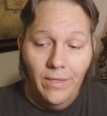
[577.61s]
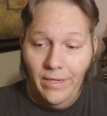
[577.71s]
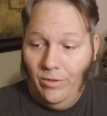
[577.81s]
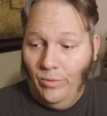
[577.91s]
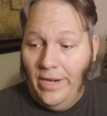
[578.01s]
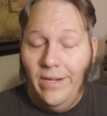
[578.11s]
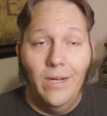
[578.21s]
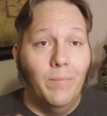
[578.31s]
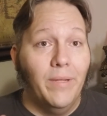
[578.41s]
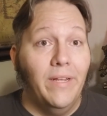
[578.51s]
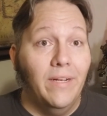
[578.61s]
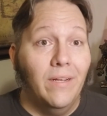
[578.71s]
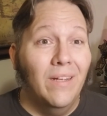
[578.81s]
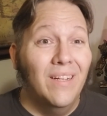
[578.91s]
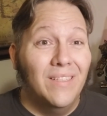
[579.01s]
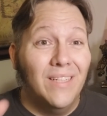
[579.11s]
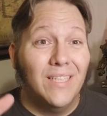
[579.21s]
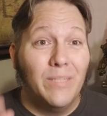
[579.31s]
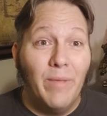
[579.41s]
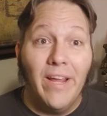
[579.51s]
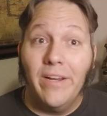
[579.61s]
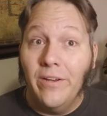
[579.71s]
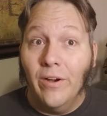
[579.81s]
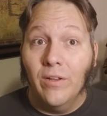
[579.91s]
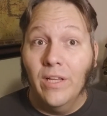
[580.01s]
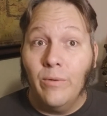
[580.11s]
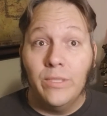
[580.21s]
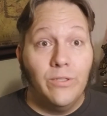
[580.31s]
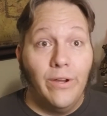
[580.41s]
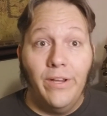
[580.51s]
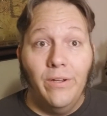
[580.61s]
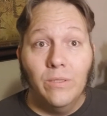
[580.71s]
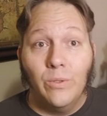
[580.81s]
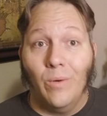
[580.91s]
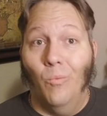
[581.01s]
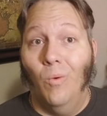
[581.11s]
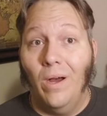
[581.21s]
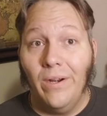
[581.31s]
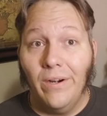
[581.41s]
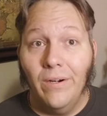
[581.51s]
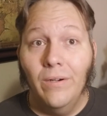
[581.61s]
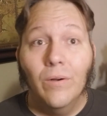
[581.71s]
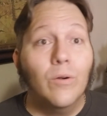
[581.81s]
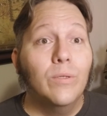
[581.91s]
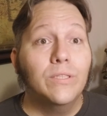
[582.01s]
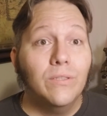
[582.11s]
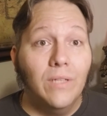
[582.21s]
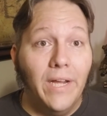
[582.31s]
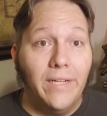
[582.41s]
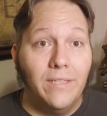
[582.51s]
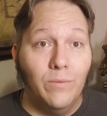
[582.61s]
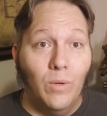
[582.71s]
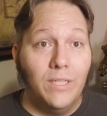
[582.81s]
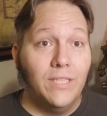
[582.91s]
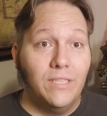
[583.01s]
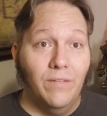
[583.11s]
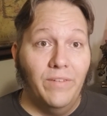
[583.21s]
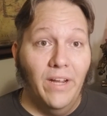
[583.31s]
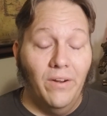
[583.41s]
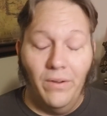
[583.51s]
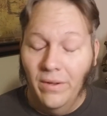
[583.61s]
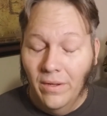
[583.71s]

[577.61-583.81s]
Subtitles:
and grind it up and then toss it back, and you're on liquid, so all you can do is drink water or Crystal Light to wash that stuff down.